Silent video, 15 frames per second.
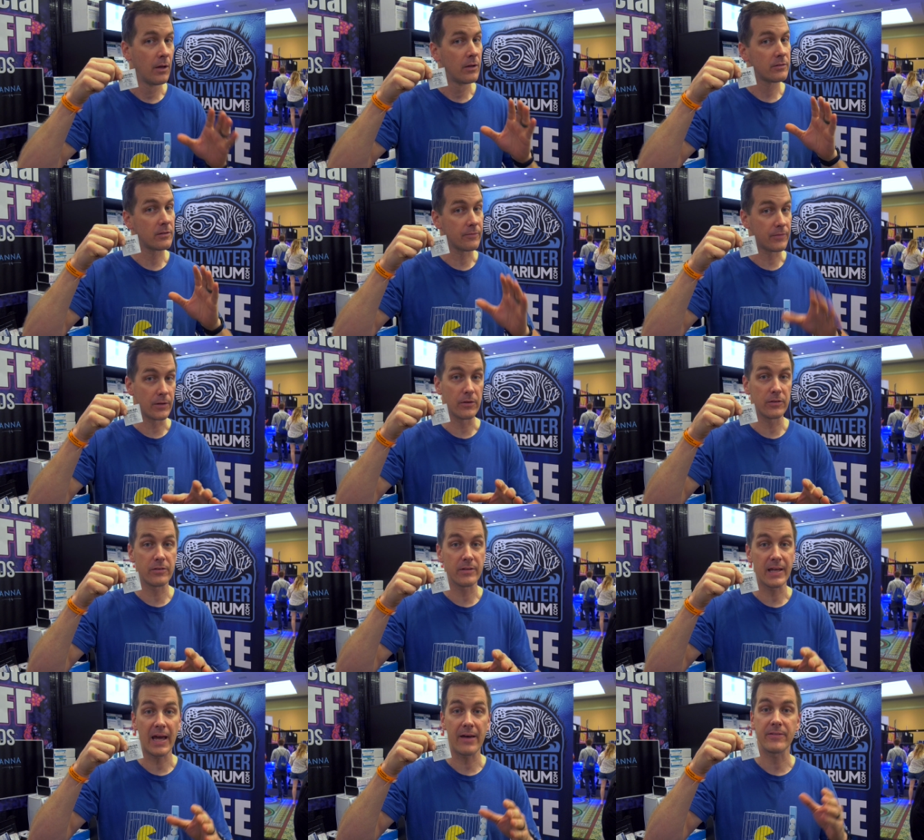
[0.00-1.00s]
So for those of you
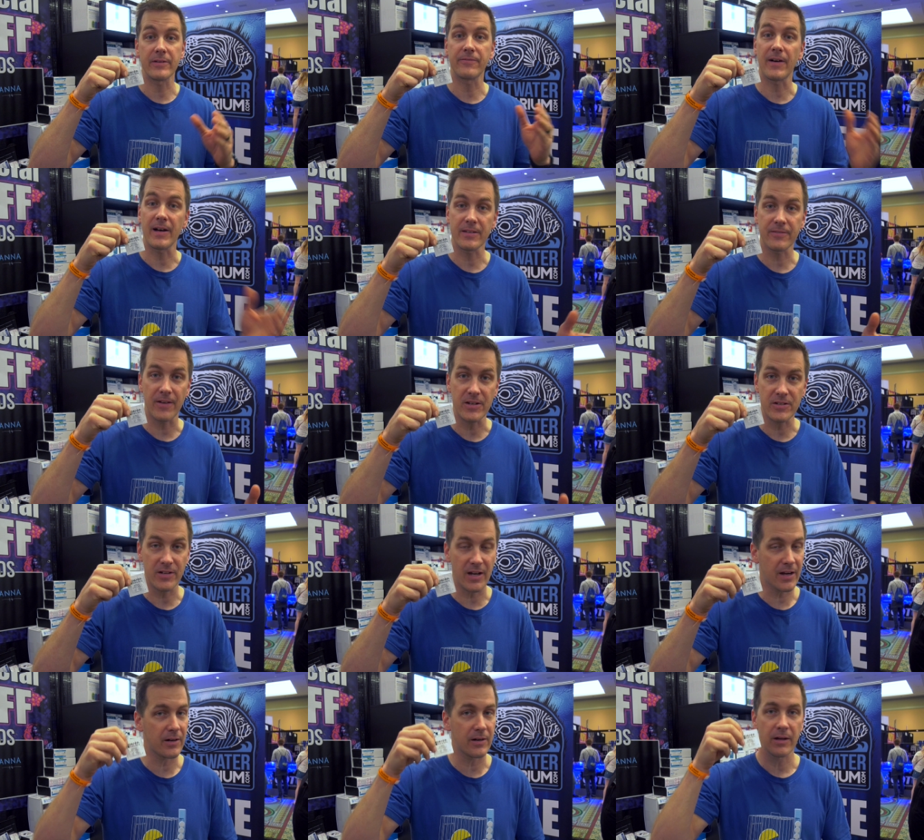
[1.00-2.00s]
that have the phosphate
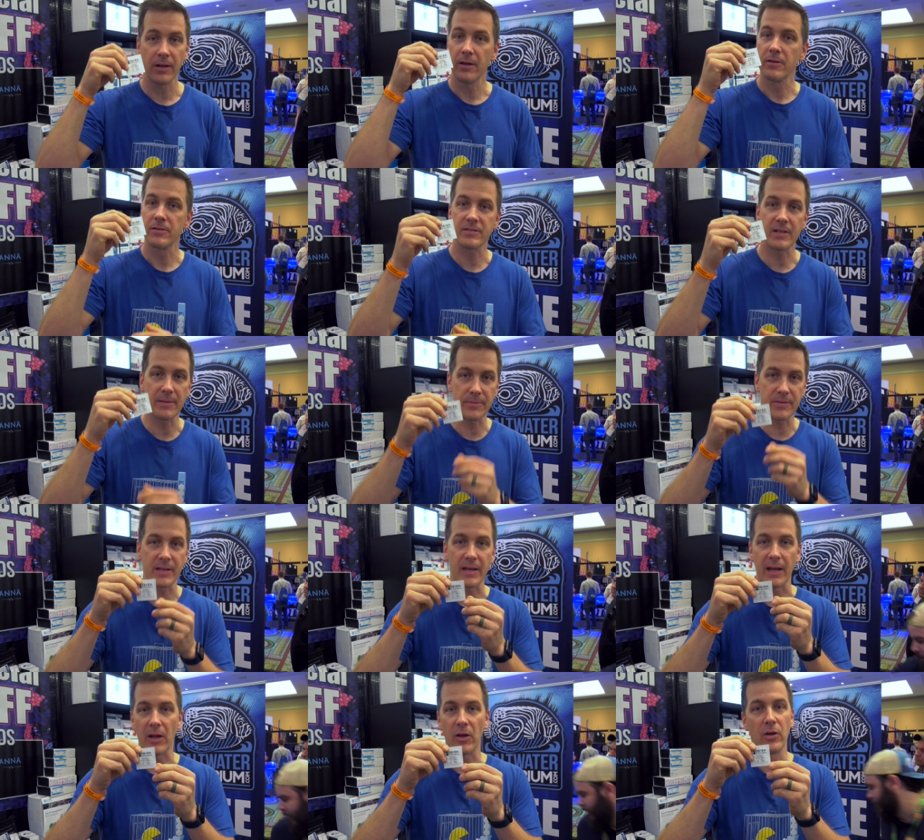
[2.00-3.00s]
checker, same
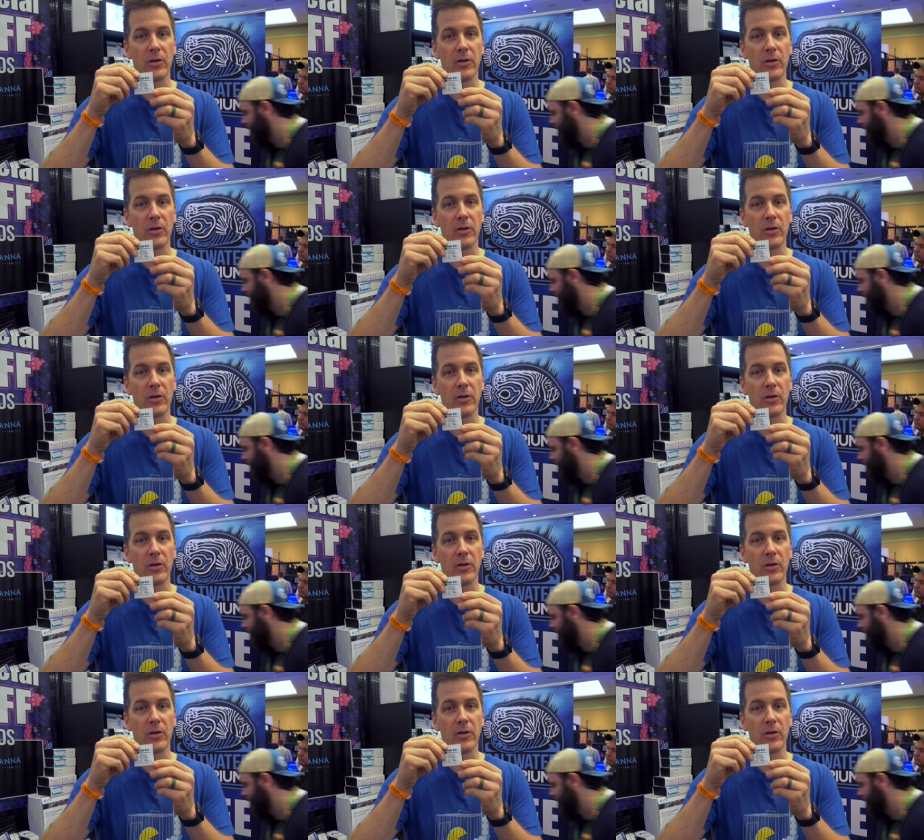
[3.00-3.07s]
thing.